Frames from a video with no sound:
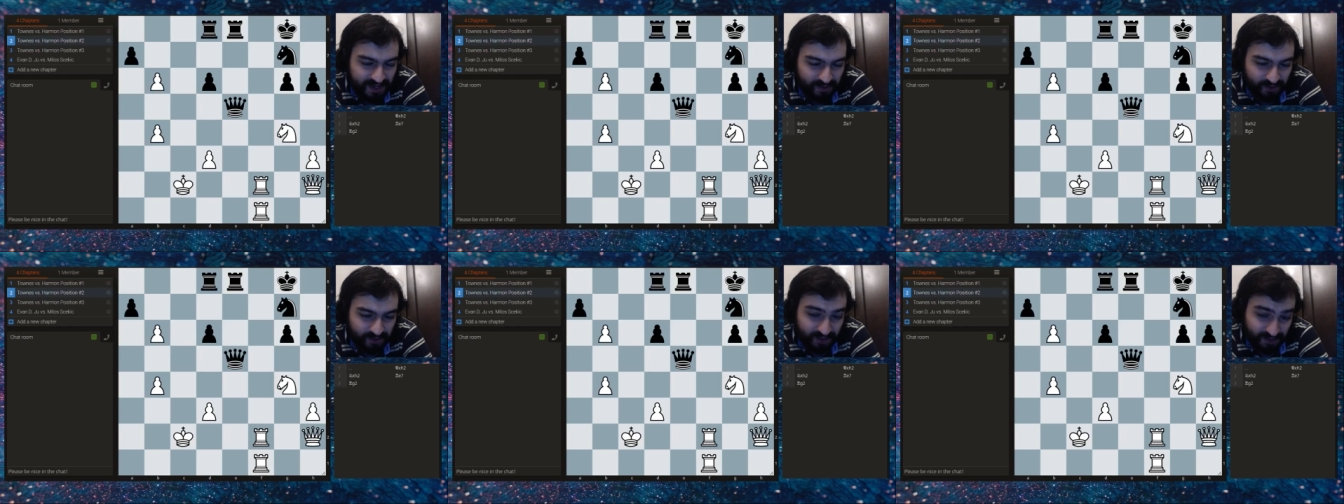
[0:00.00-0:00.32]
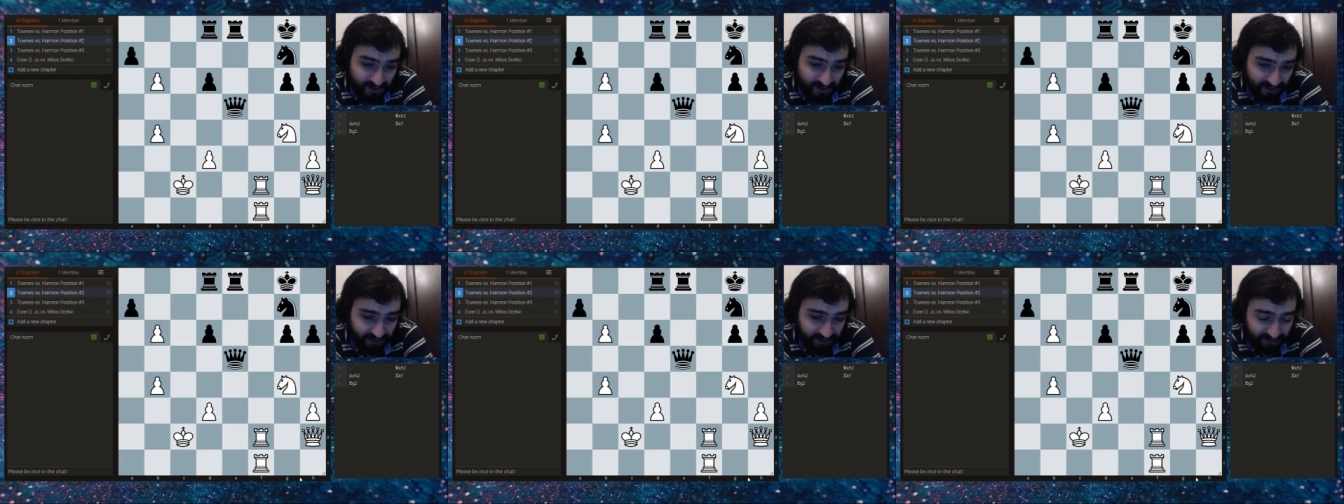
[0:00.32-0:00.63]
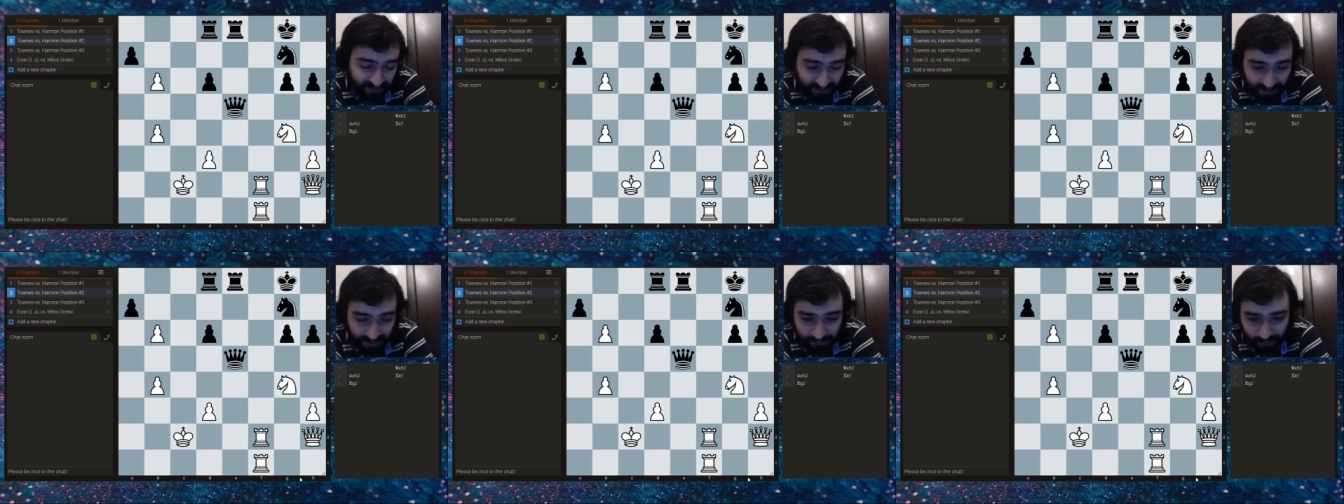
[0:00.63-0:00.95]
which is the
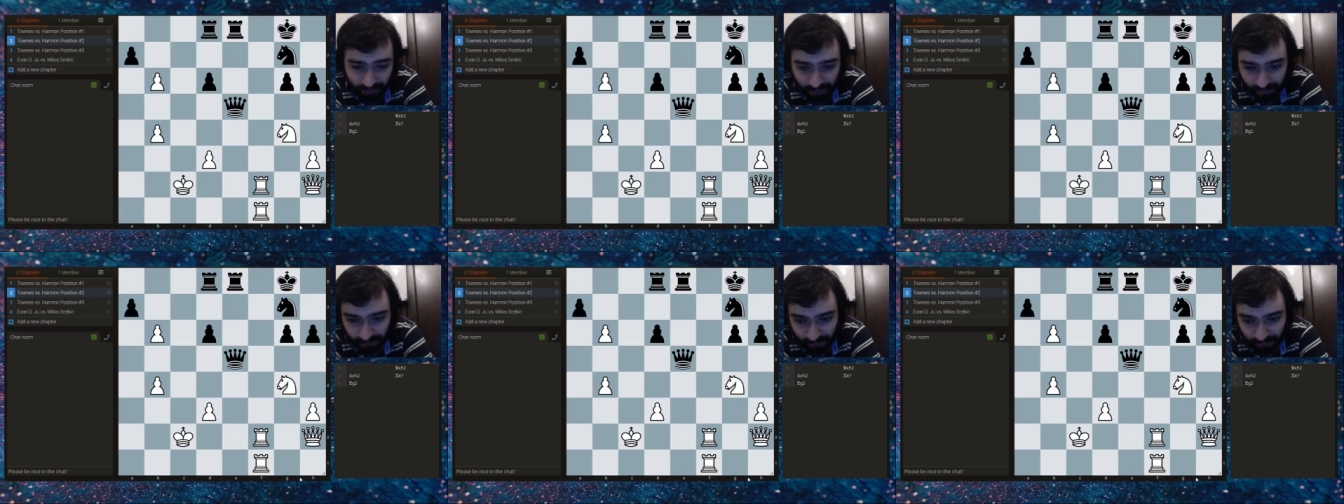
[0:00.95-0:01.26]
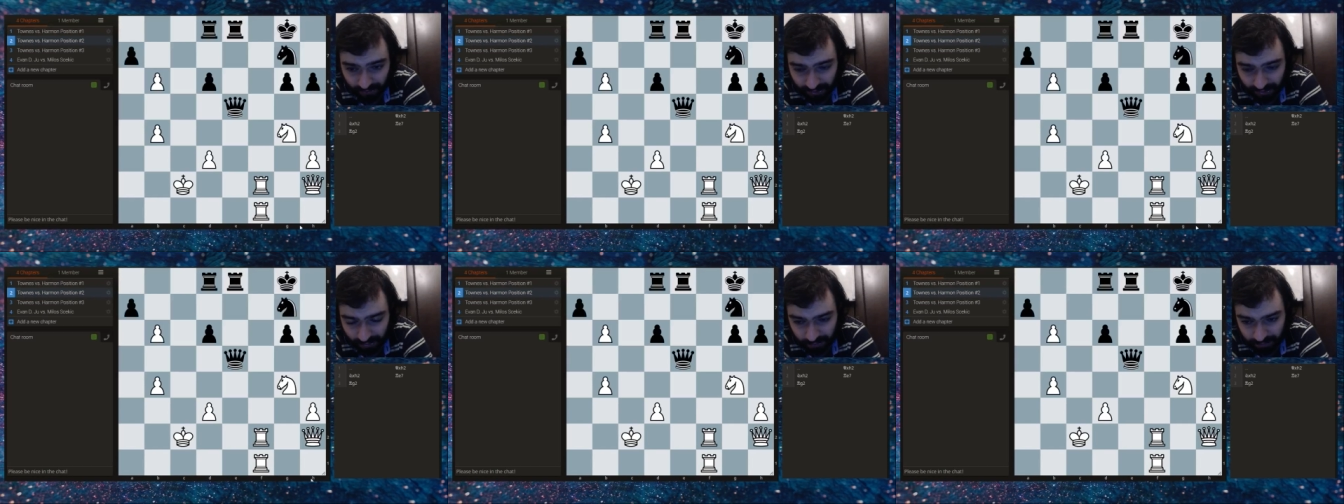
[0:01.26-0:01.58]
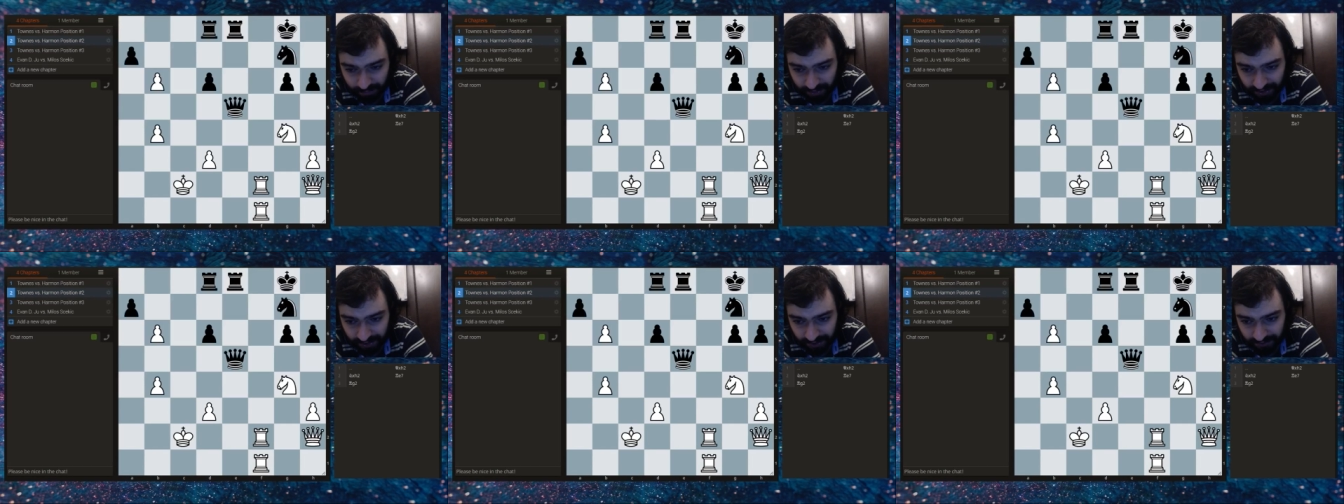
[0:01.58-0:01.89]
time control they were
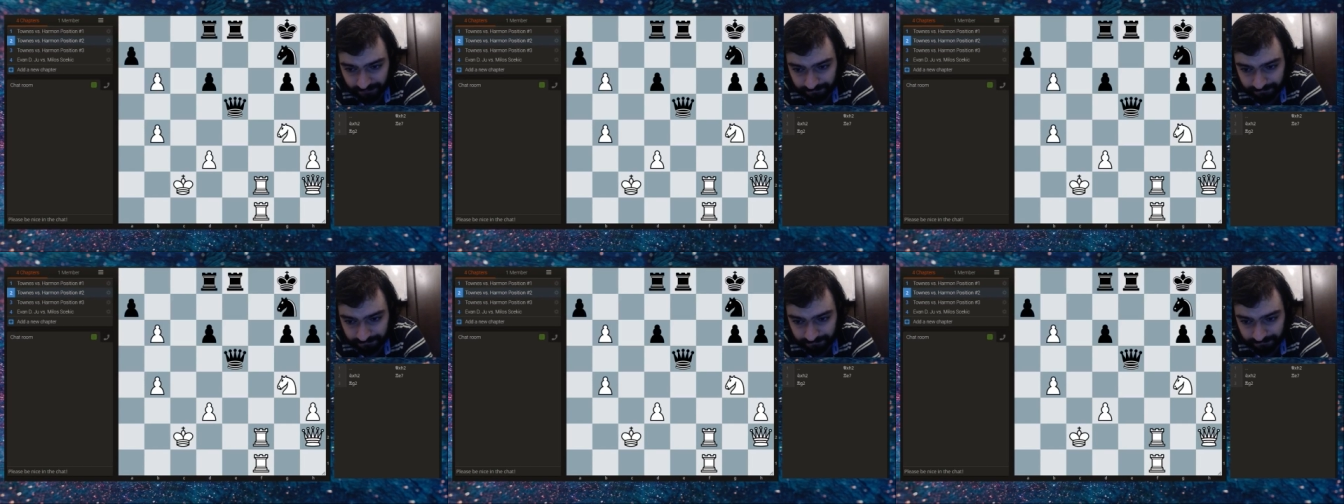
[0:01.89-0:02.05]
playing.